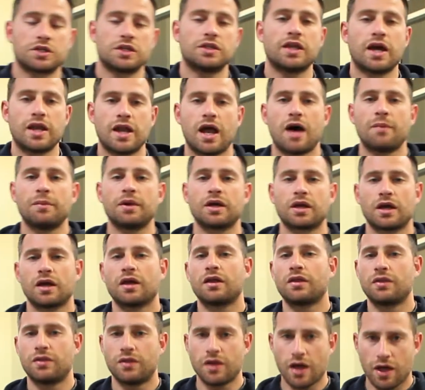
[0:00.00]
a dynamic,
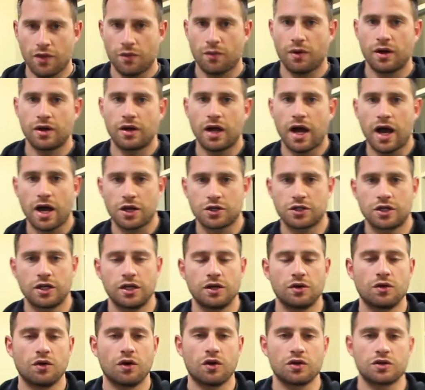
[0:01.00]
the other one
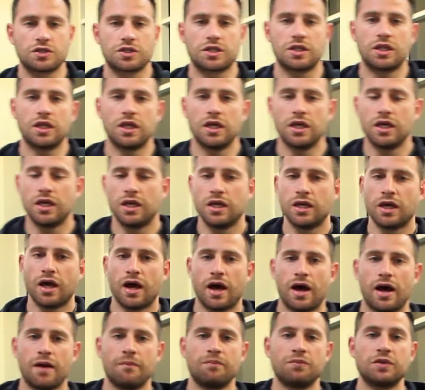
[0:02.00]
actually was the
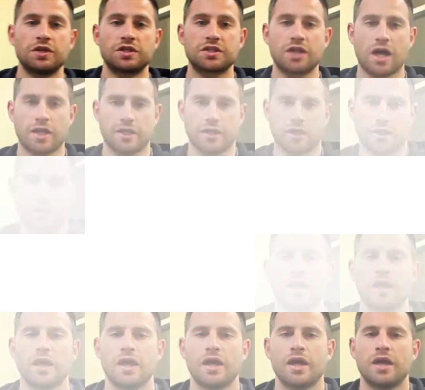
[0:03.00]
static.
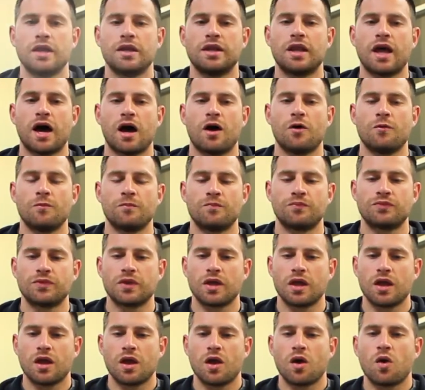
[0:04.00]
Now,
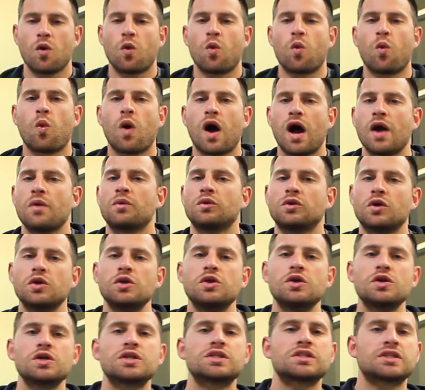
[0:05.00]
why we
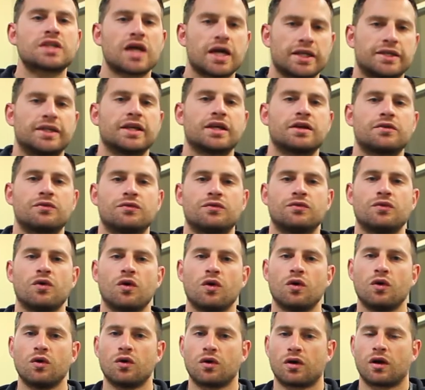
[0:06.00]
don't use static
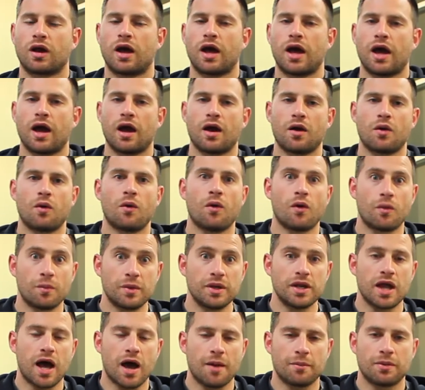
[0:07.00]
for
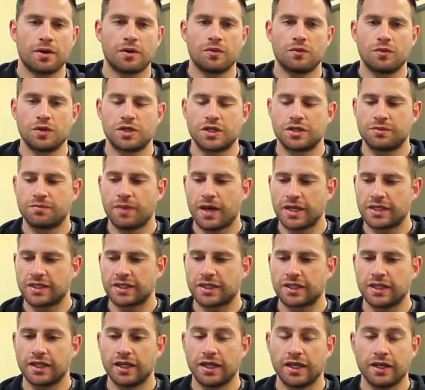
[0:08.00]
warming up, which is
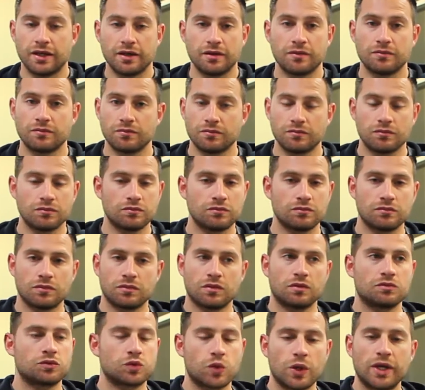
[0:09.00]
basically
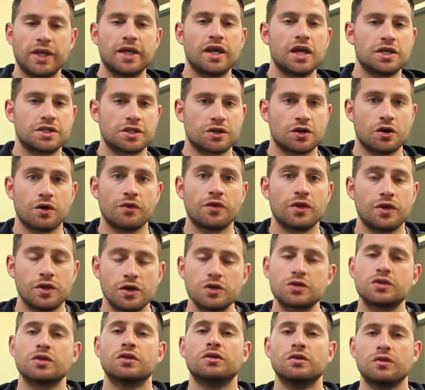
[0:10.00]
20 years ago they
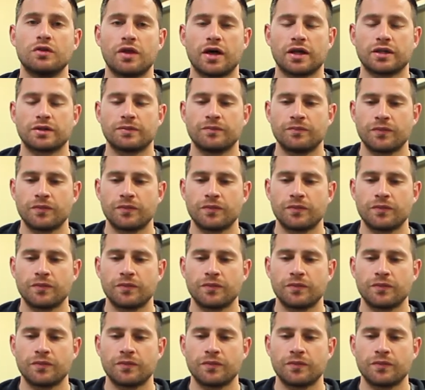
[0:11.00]
used to do that,